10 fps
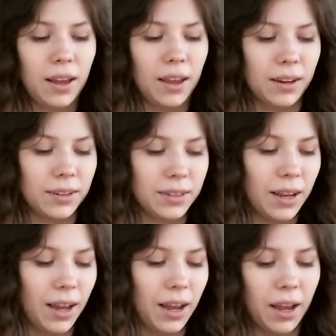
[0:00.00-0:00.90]
And
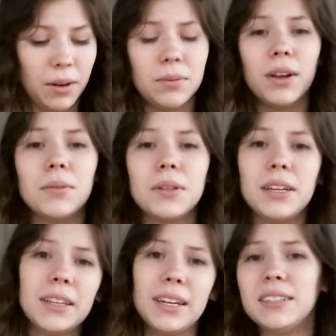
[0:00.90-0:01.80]
I really
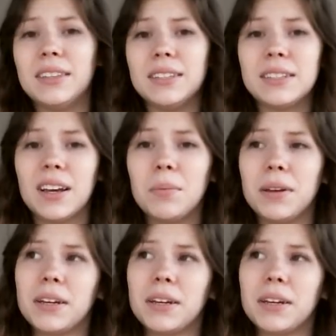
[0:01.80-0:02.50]
liked this topic